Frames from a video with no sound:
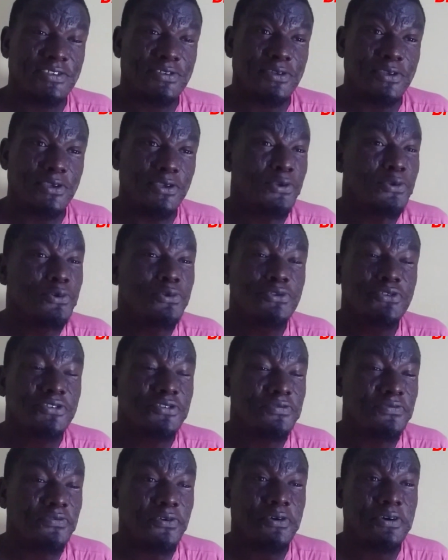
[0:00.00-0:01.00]
they
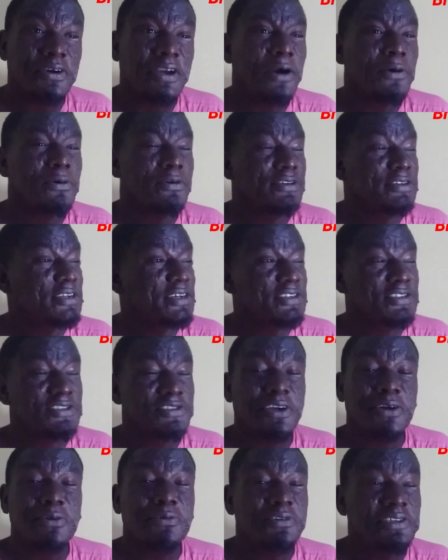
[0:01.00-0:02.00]
use vocal or
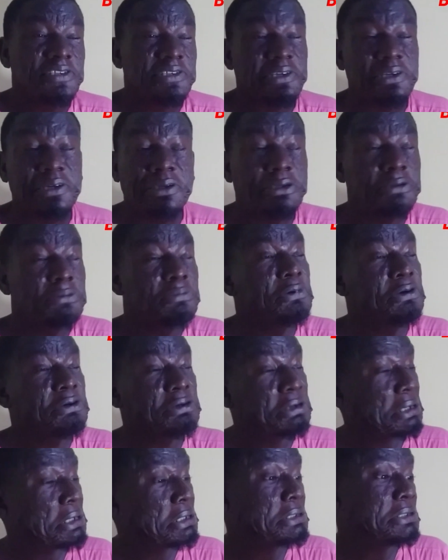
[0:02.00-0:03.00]
dexterity.
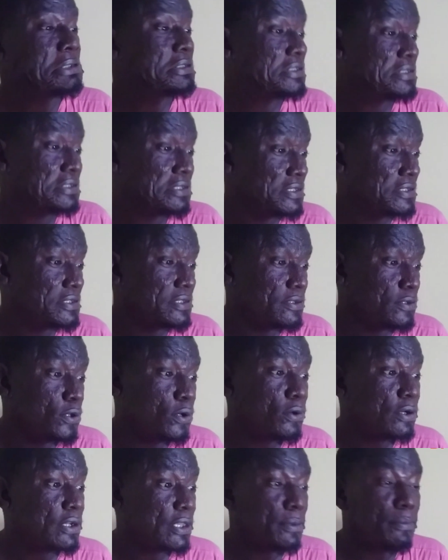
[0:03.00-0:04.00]
Vocal, this,
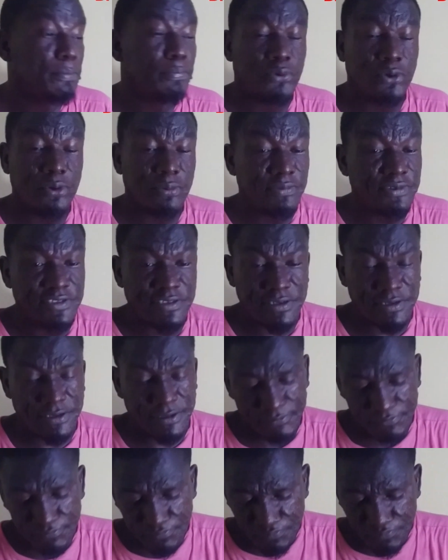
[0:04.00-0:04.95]
yo, Kim Promise.